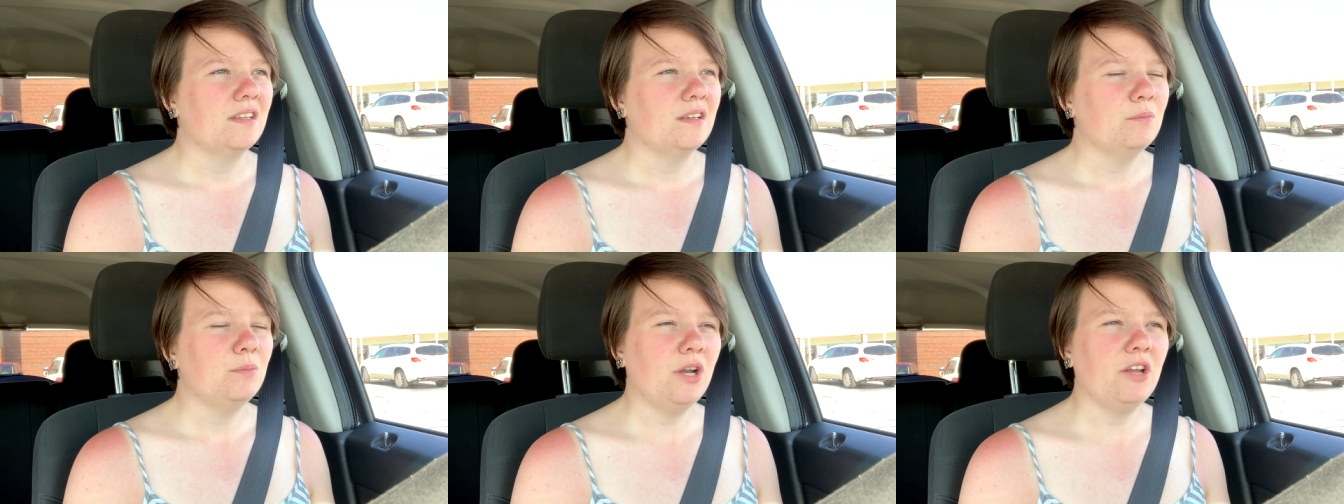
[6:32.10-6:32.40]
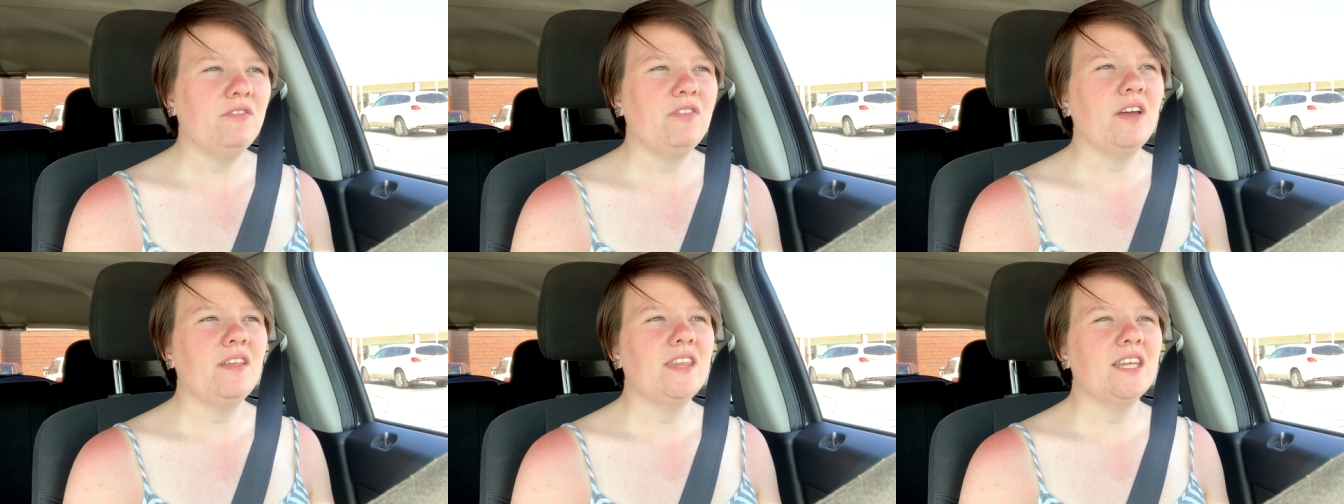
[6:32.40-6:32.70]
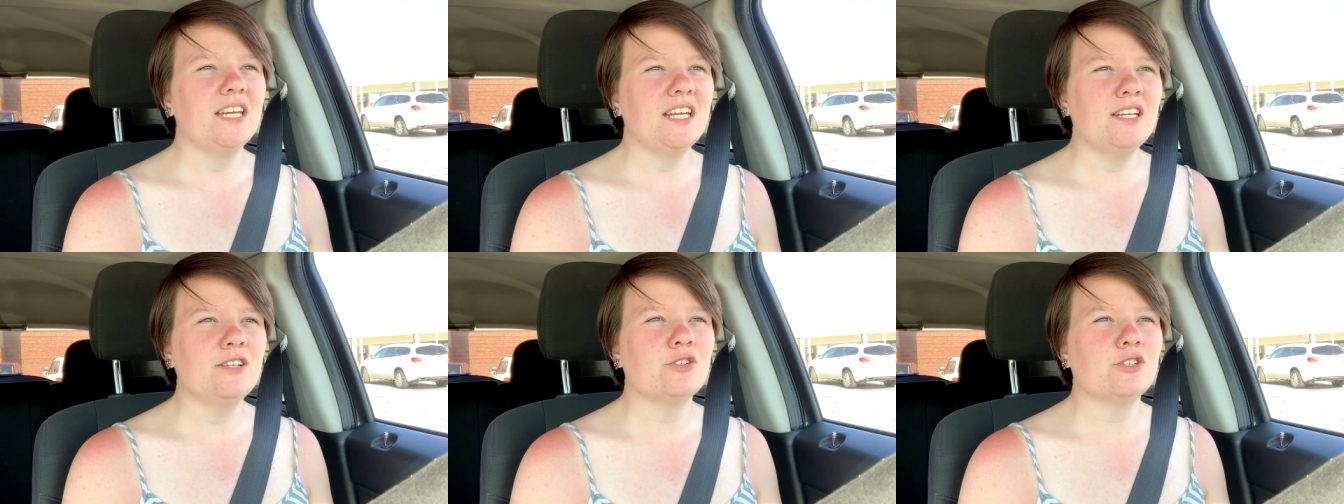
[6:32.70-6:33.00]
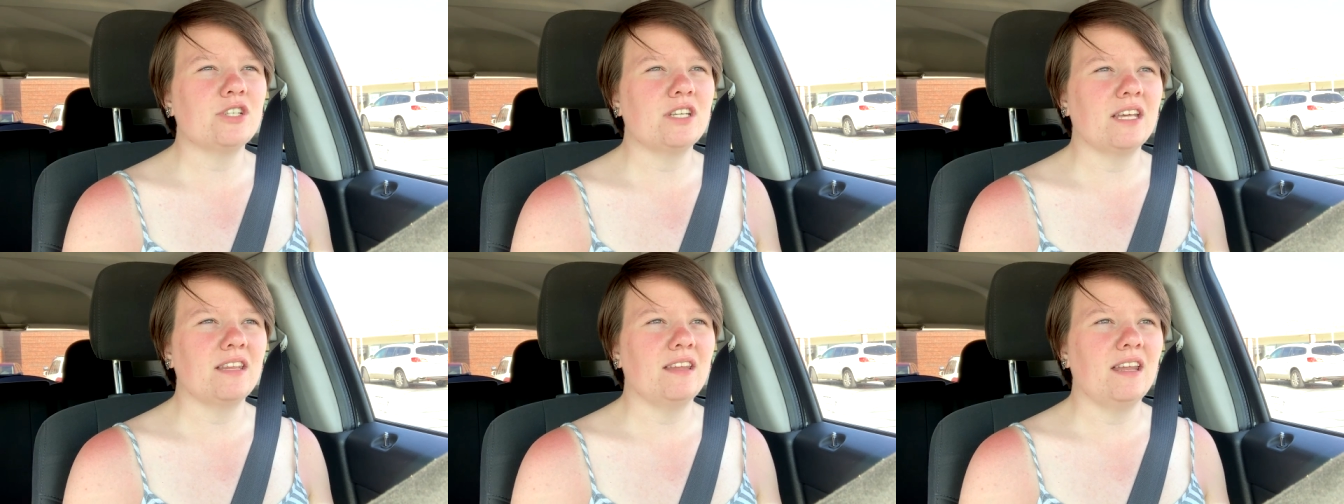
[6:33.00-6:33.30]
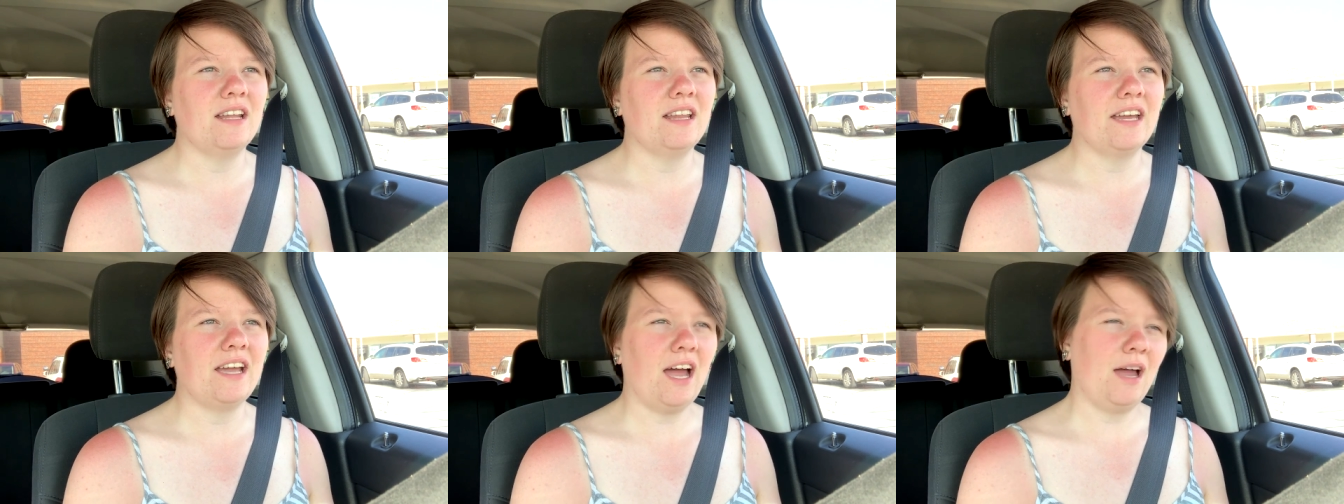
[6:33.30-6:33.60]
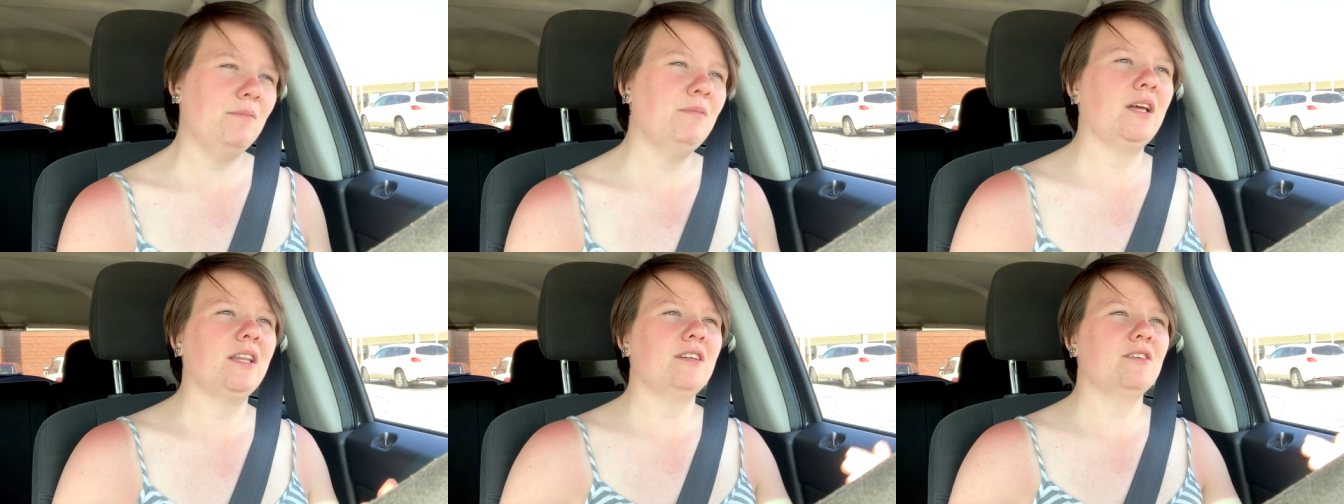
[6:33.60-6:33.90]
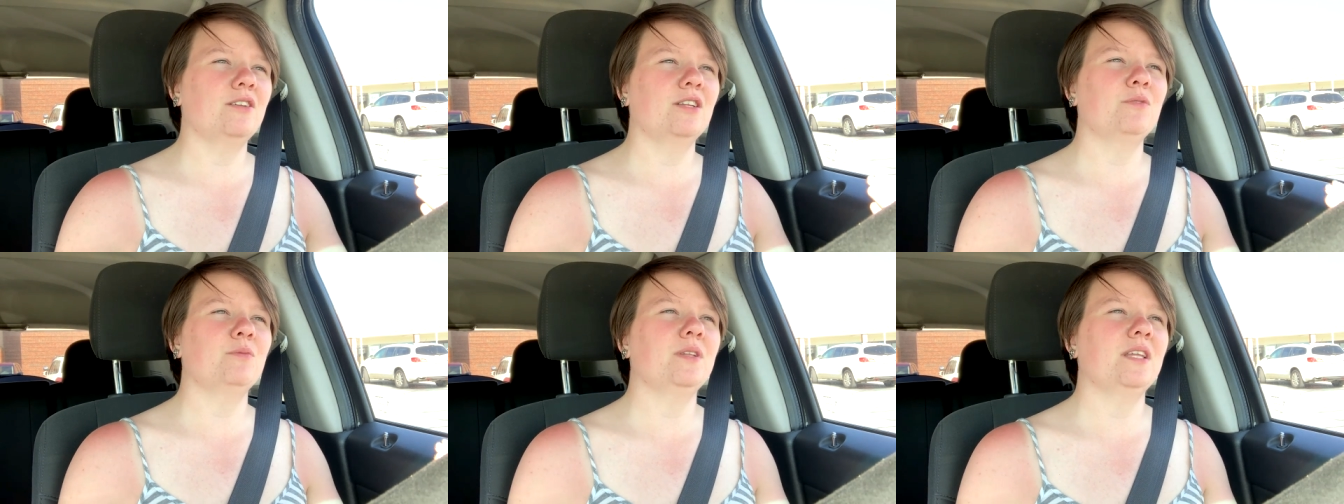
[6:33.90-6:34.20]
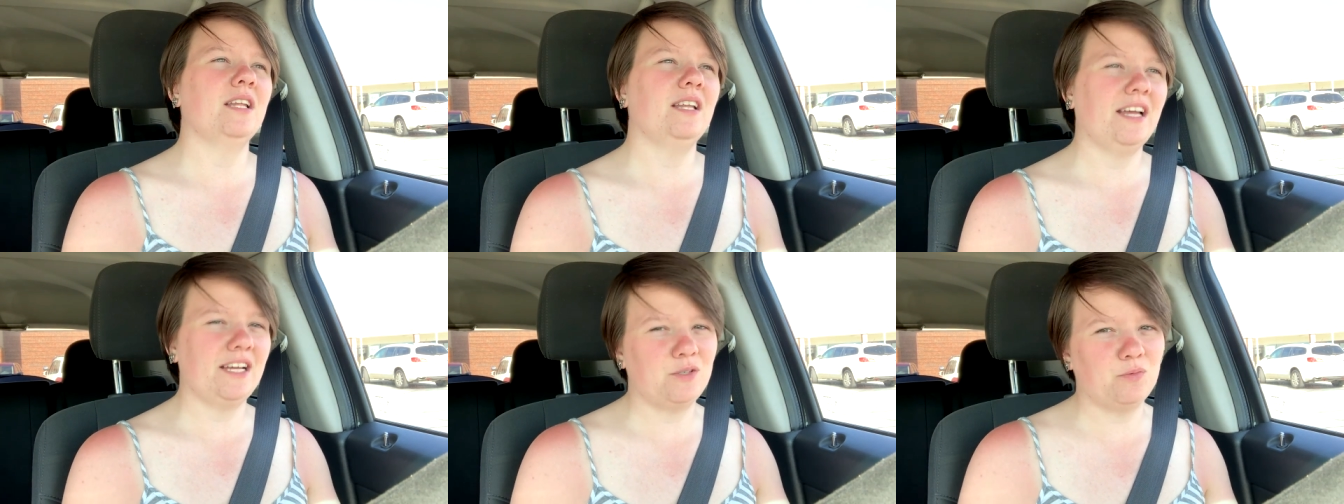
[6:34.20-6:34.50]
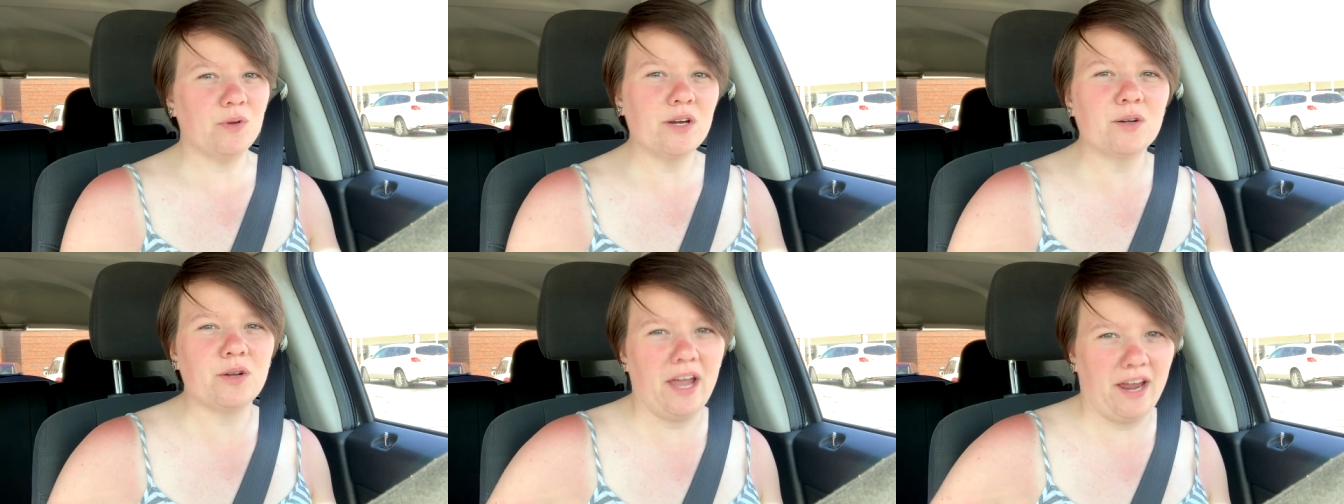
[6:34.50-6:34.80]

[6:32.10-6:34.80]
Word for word: But I found that interesting that like I'm not the only one that likes weird